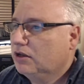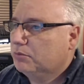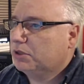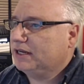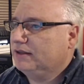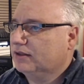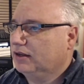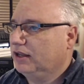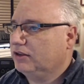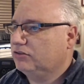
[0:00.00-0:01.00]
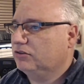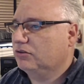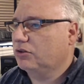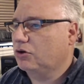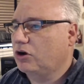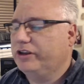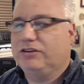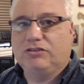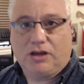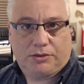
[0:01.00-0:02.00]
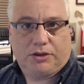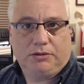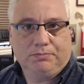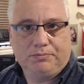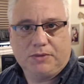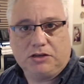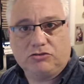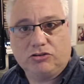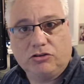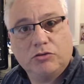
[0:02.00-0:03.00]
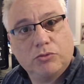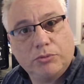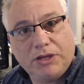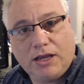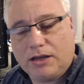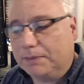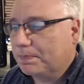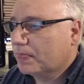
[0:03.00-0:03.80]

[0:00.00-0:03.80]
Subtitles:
but in the list there is nothing. That's just because we're beginning.